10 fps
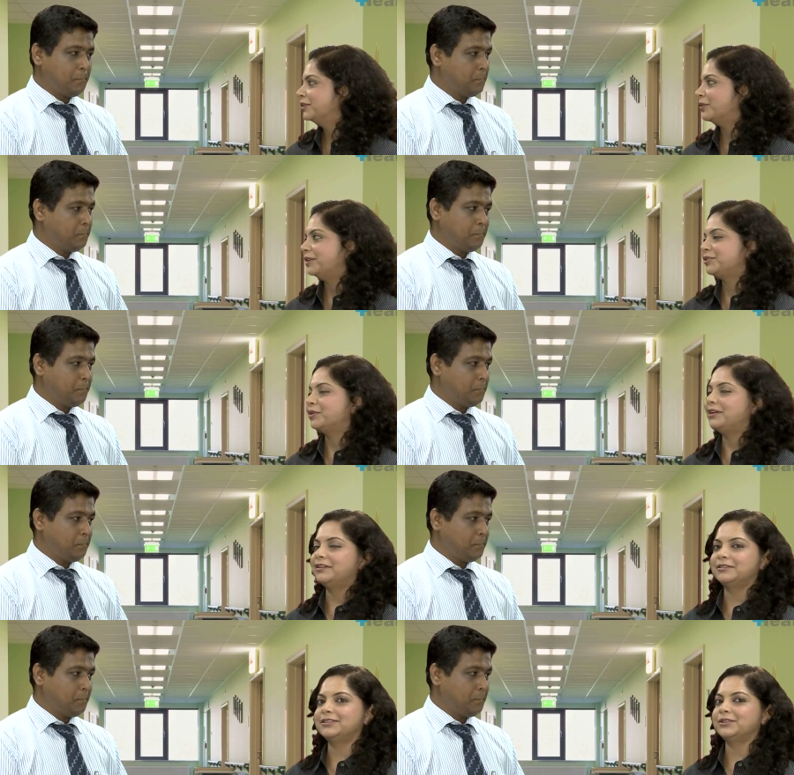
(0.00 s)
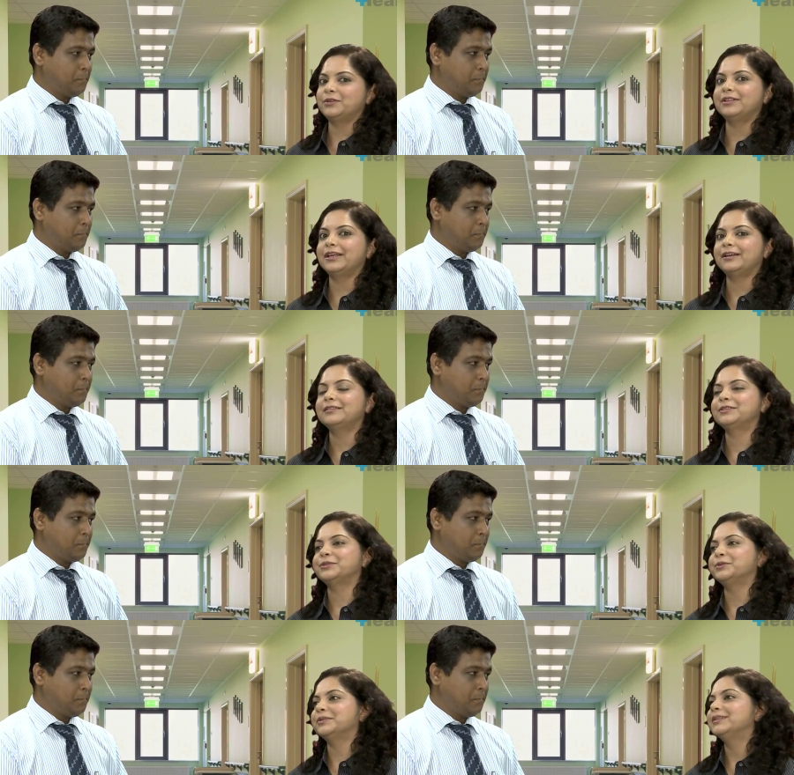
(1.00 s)
Speaker 1: cholesterol levels and all that.
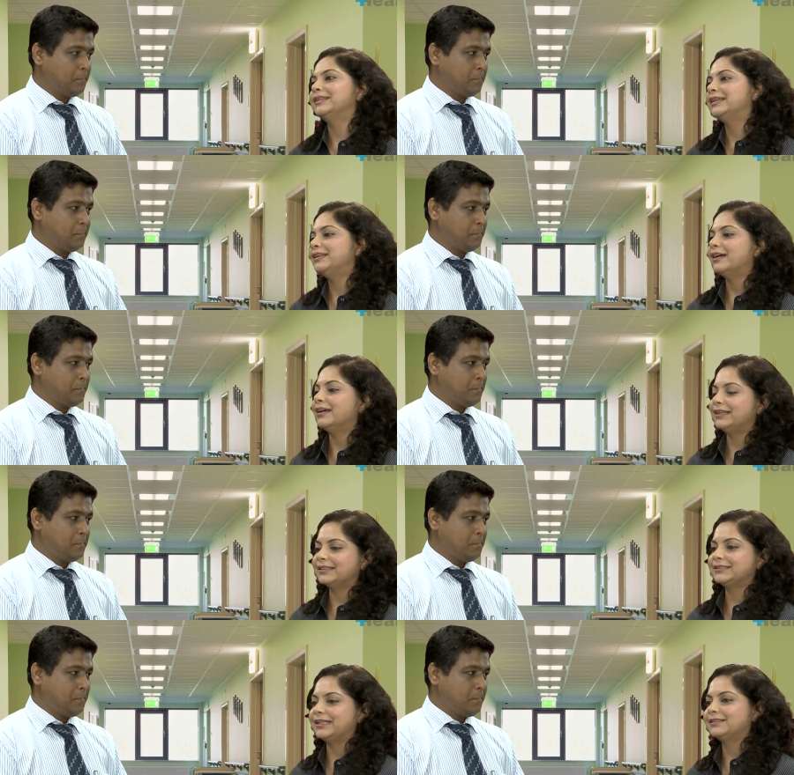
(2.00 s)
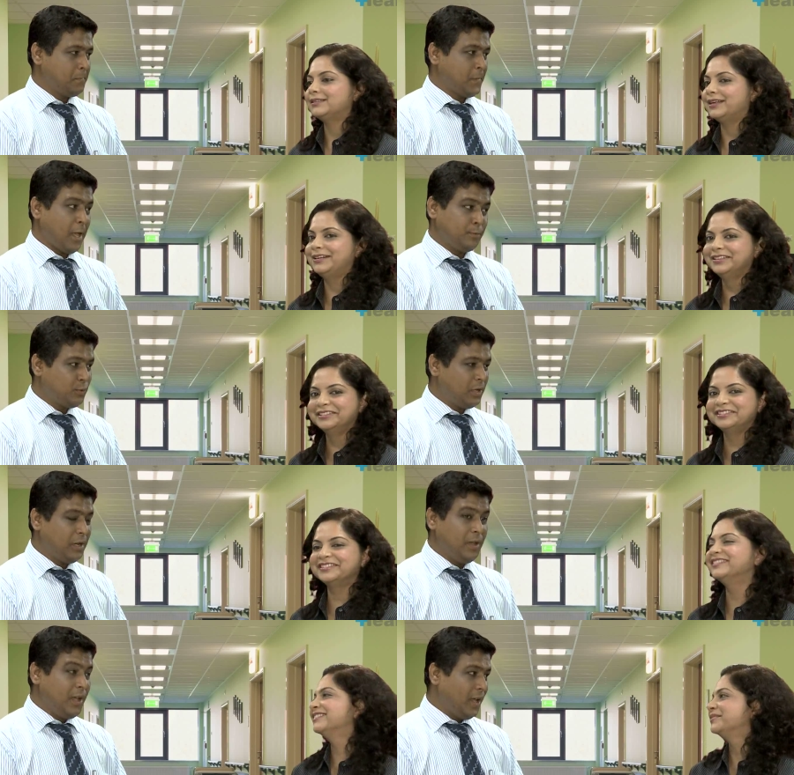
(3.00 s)
So, yeah, I guess that's that.
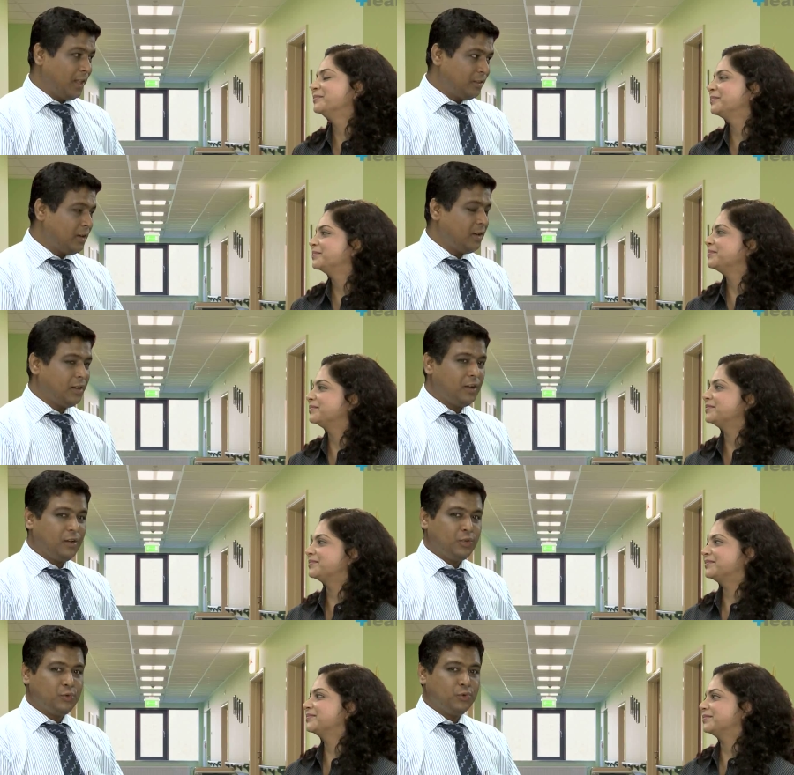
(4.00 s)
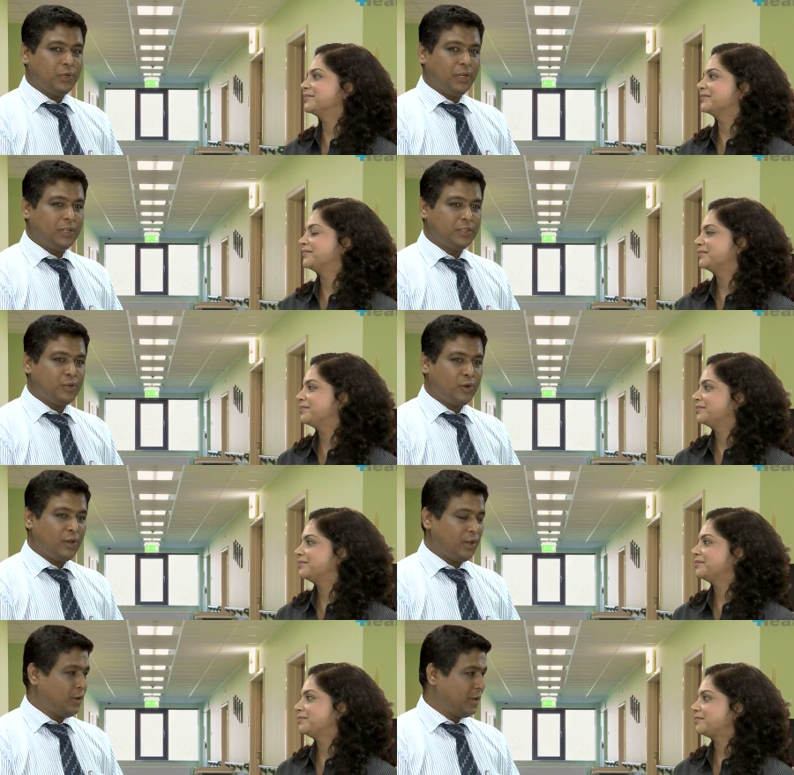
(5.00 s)
Speaker 2: Absolutely. Health-related issue, it doesn't draw
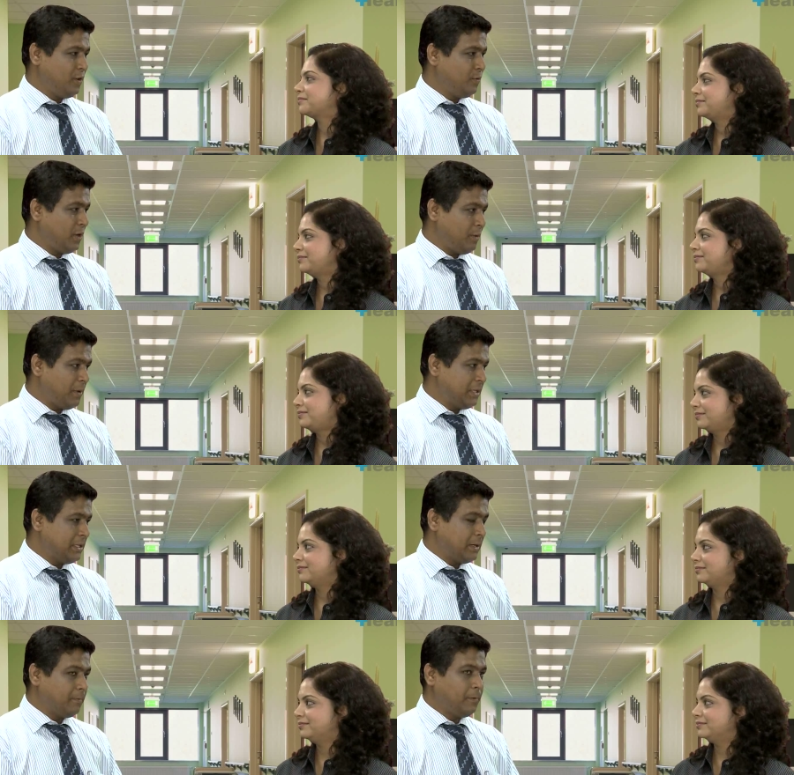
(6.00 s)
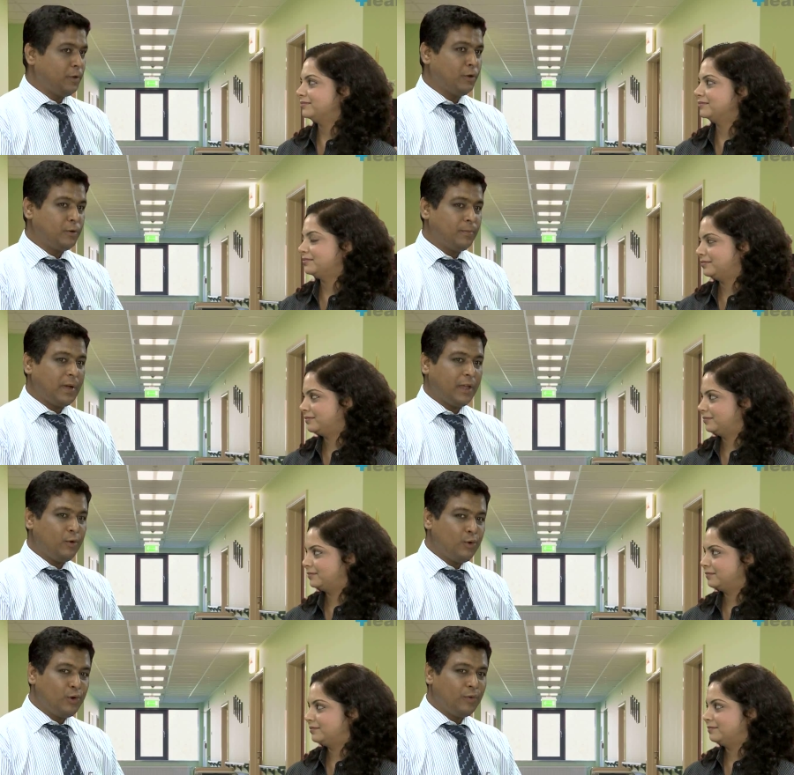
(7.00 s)
or give you any pleasure. When you have to buy
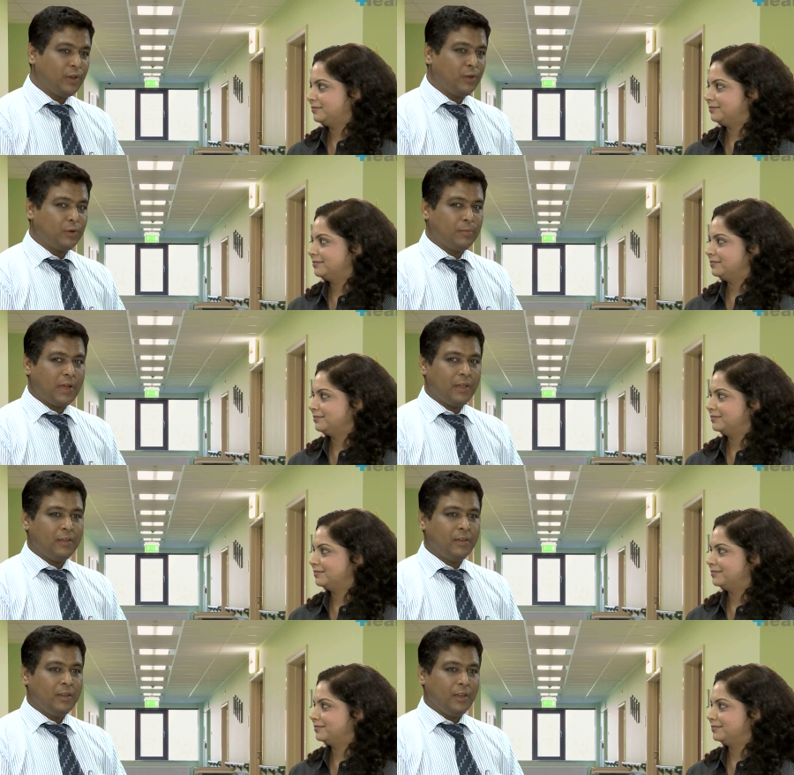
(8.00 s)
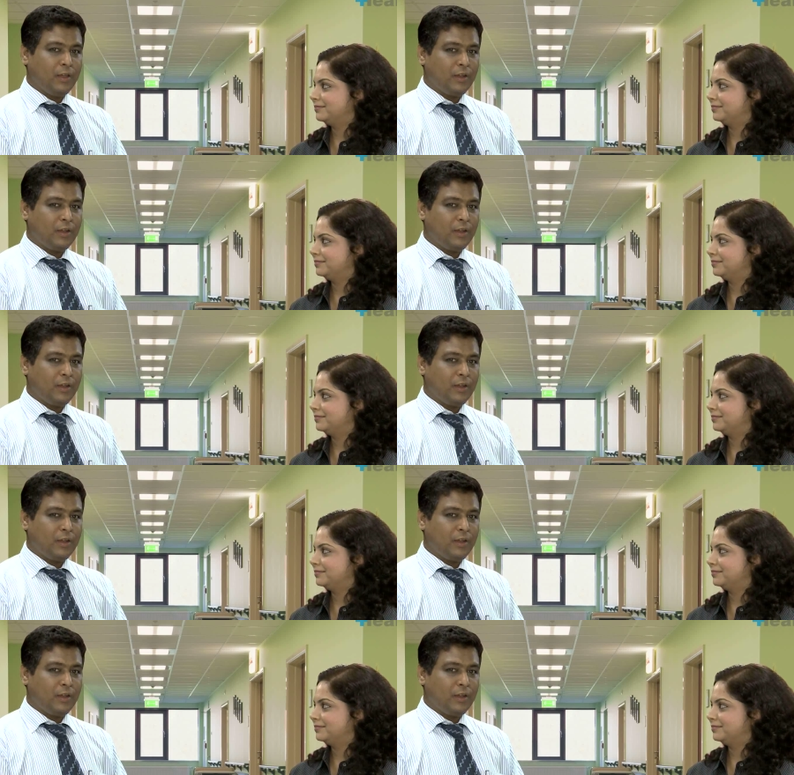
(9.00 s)
gold, when you have to buy a